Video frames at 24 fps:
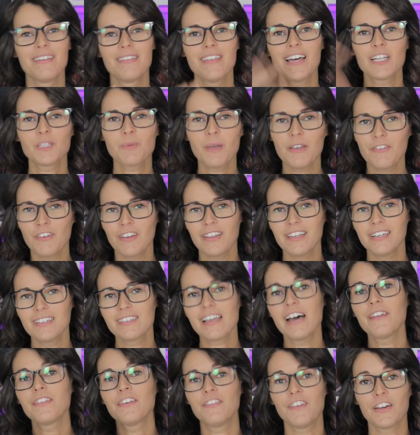that's my feelings
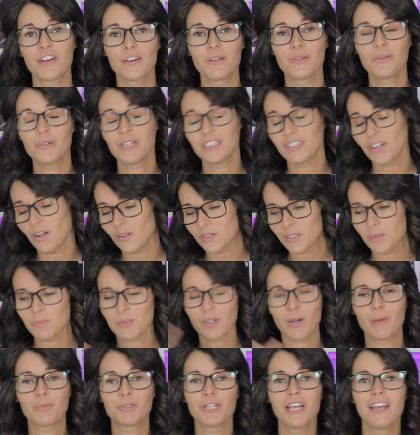on the Fairyloot adult
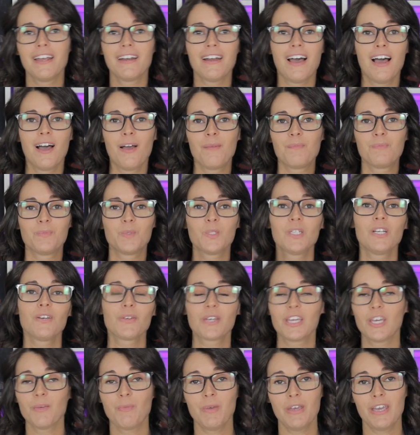subscription. I'm still
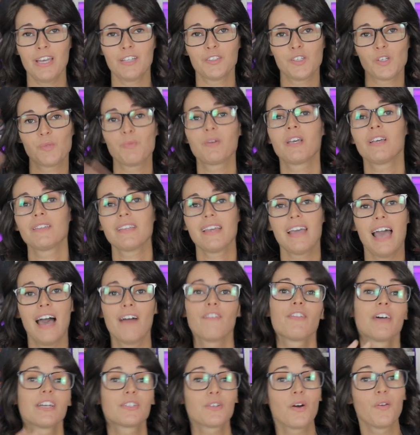keeping it just because I
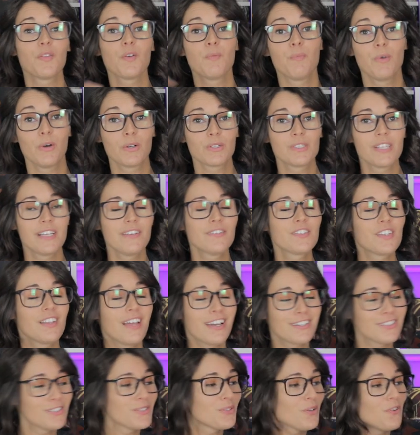have liked all the books they've
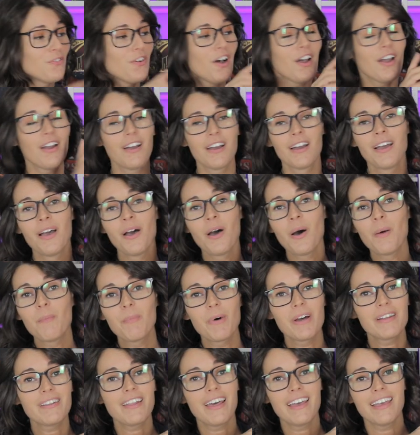selected so far.
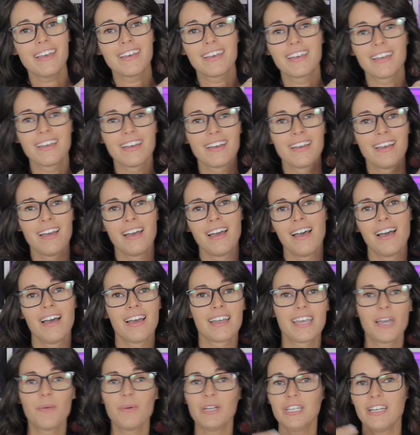But, like,
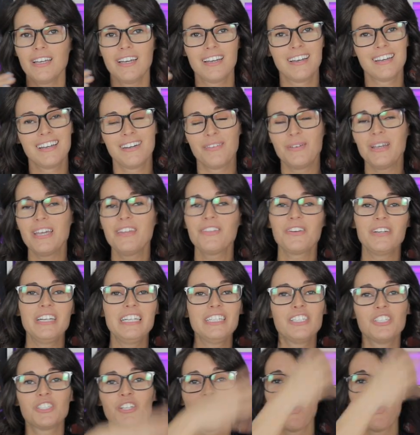can we either need to